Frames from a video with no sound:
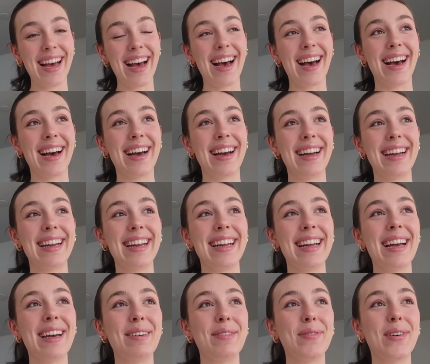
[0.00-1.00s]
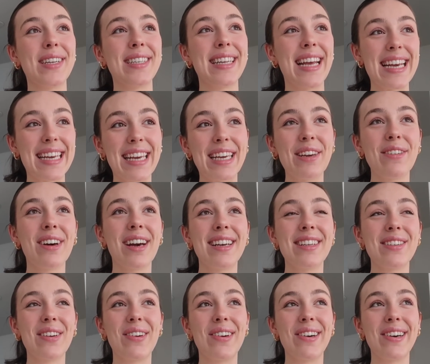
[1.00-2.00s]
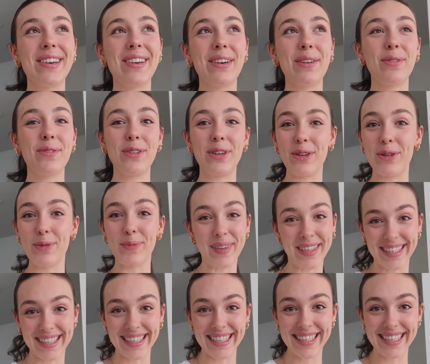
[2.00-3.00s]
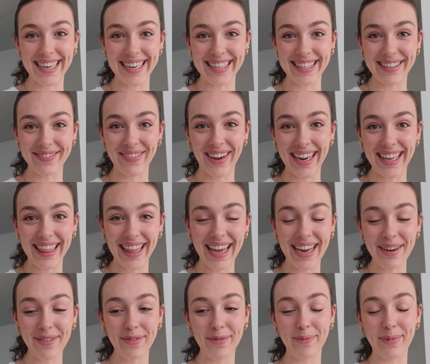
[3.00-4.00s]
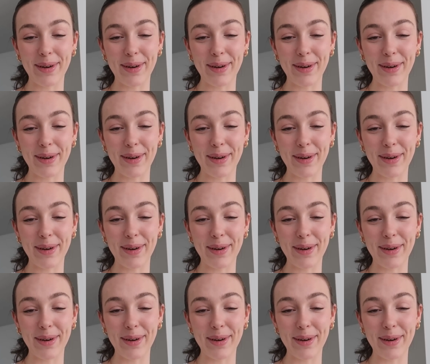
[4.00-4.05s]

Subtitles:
I am taking you guys on a few business days in my life,